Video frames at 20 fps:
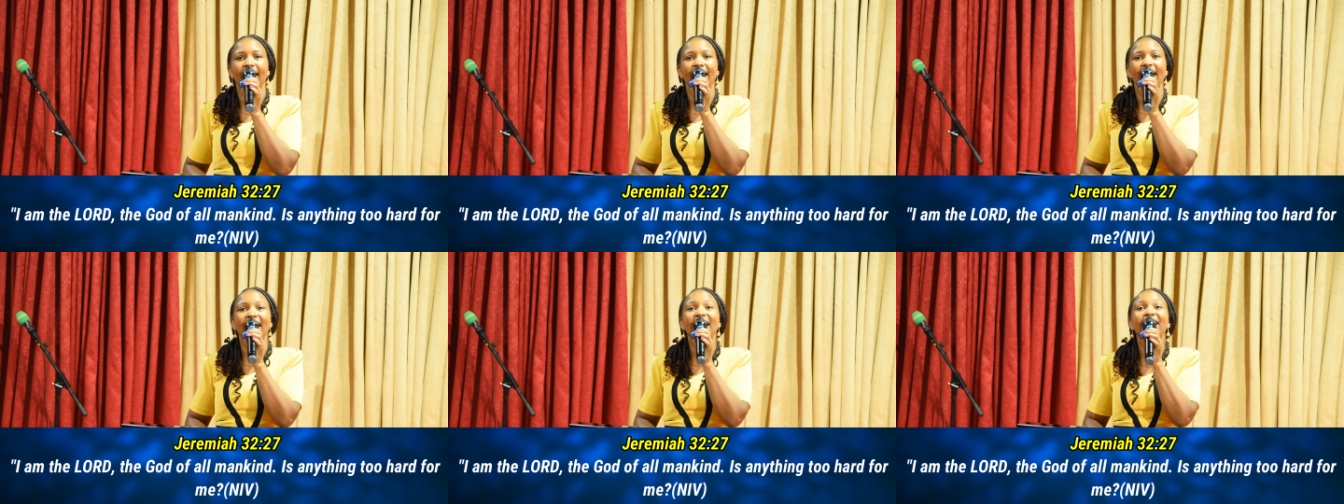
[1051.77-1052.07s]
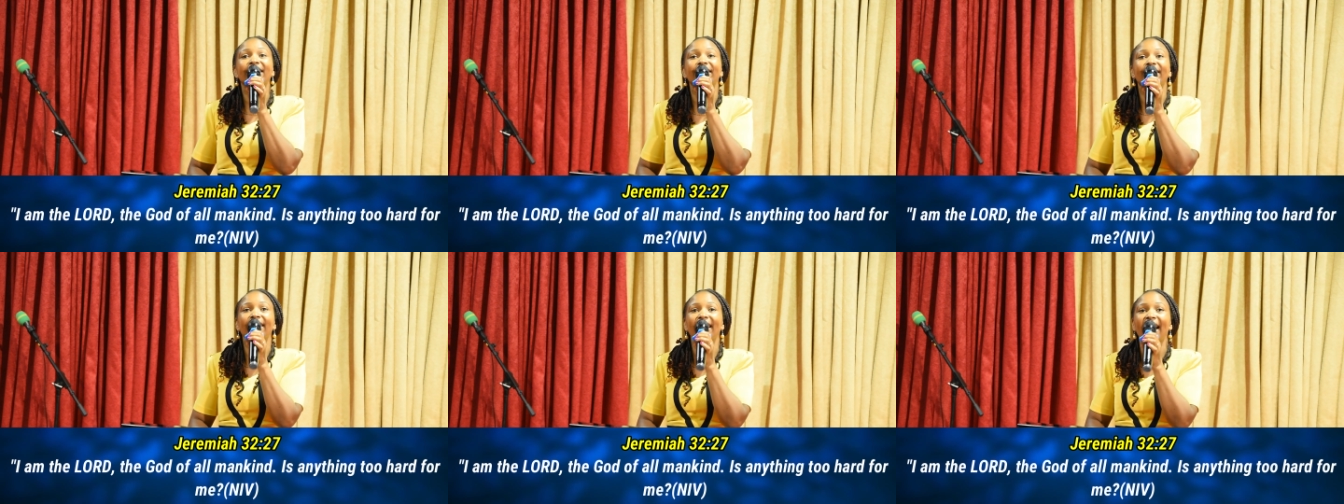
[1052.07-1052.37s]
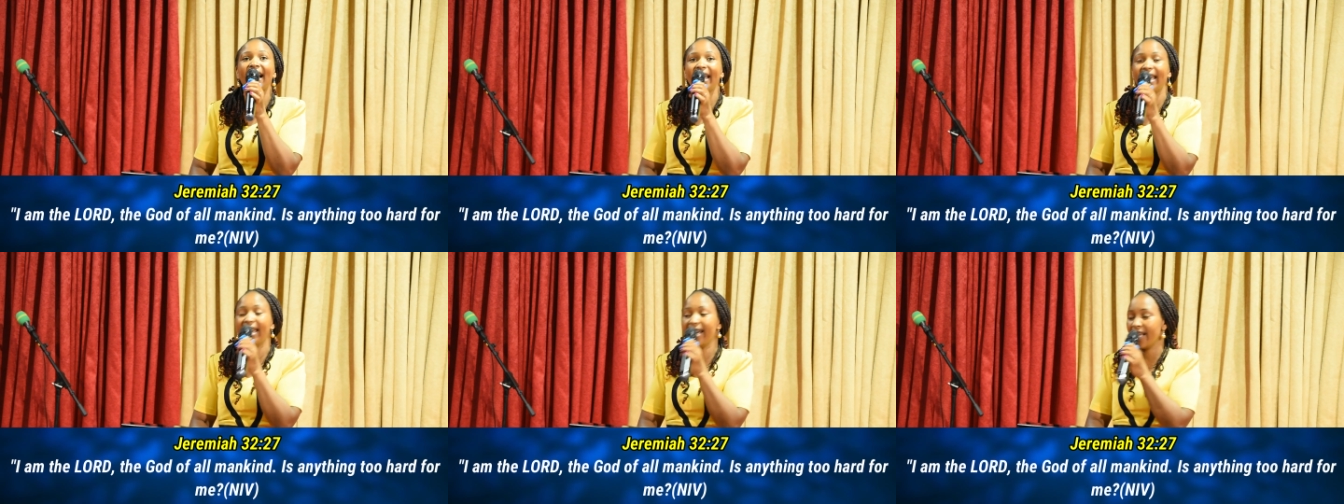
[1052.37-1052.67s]
Is
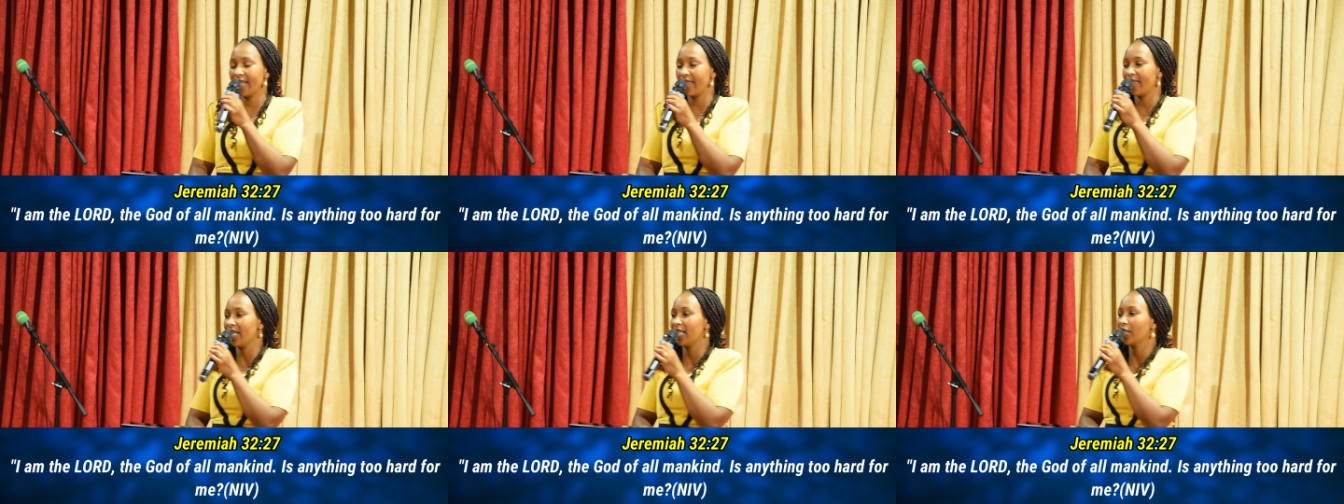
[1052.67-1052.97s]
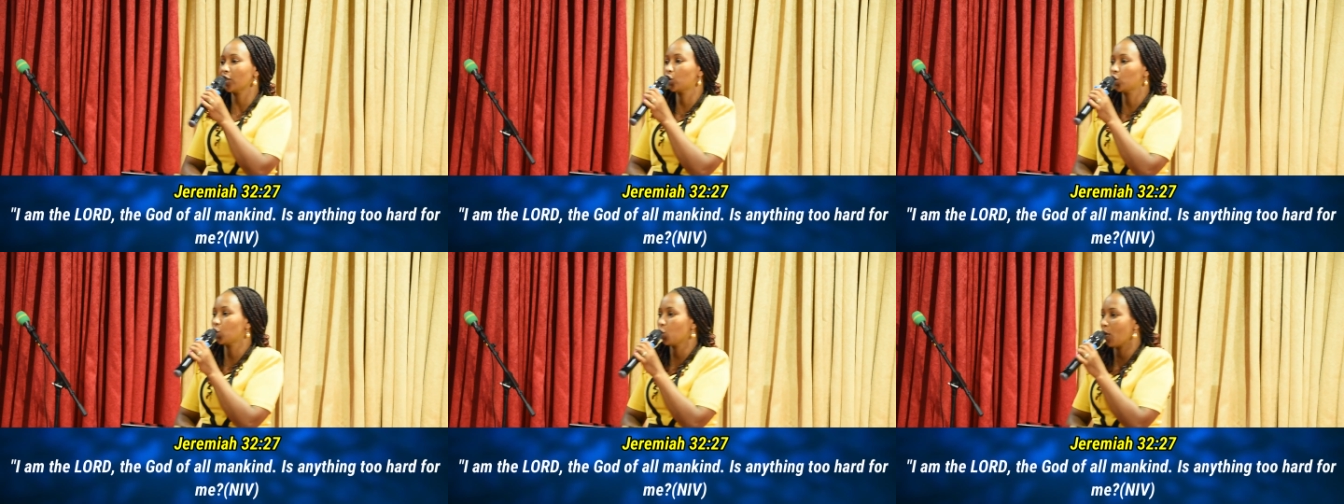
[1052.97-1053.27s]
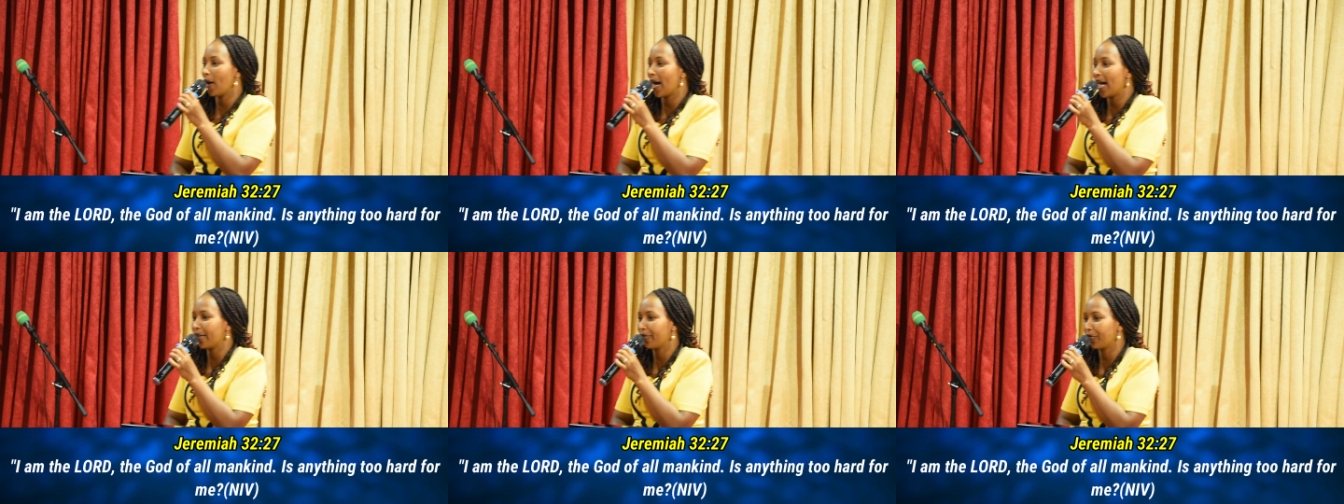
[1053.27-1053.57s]
there anything
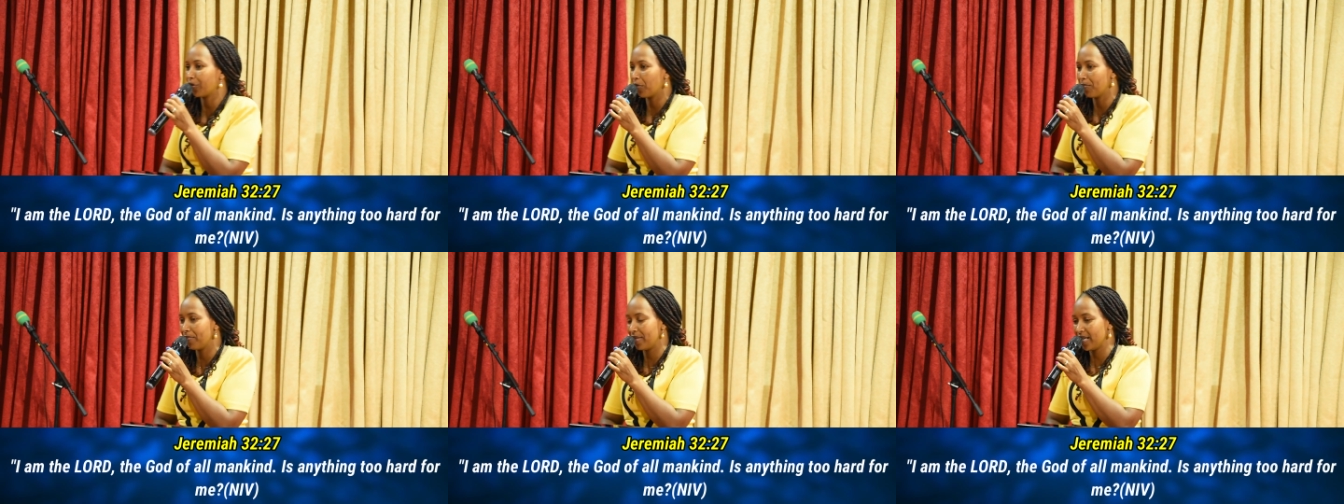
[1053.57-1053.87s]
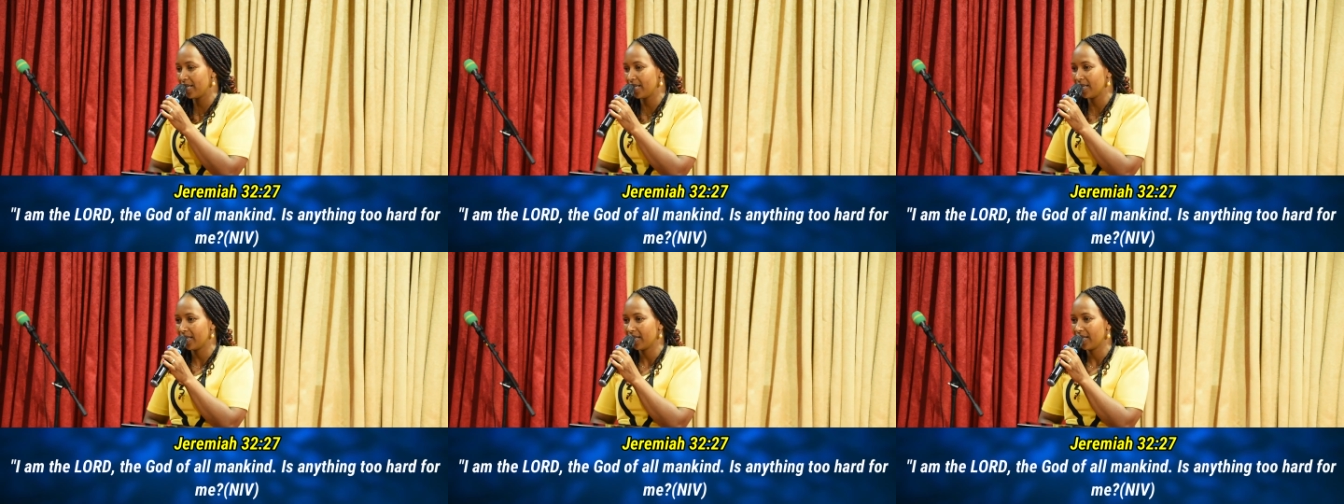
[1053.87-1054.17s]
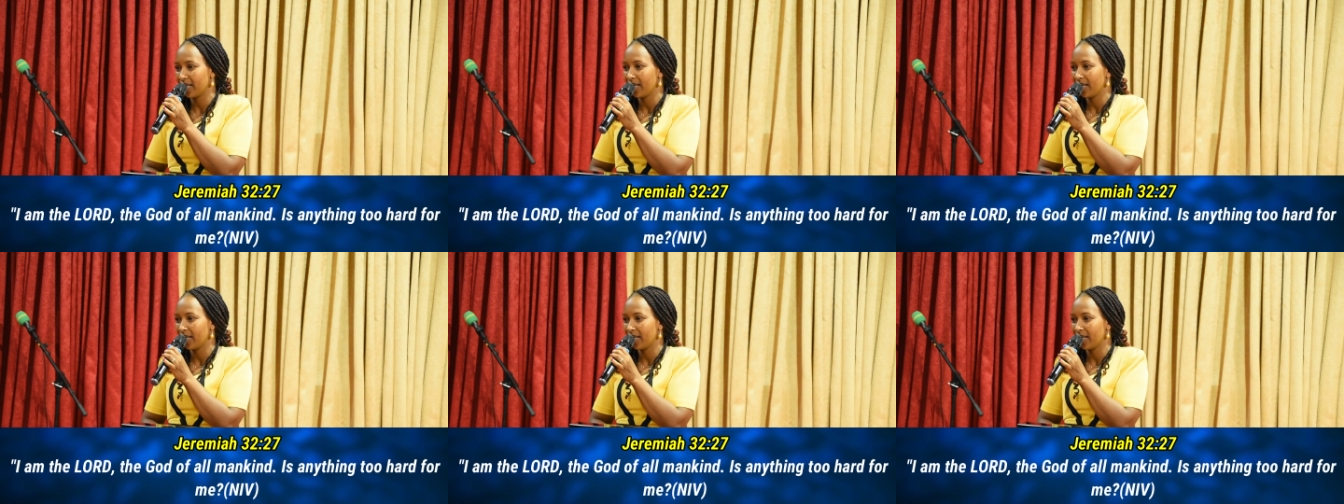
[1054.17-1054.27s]
too hard for me?